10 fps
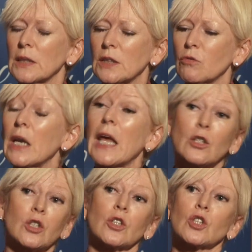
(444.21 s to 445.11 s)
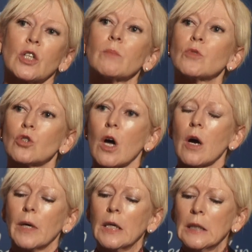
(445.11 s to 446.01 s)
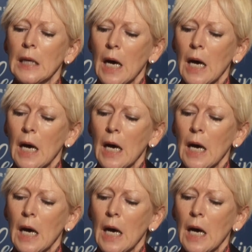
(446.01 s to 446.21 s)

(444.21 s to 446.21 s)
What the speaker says: It's a relationship drama,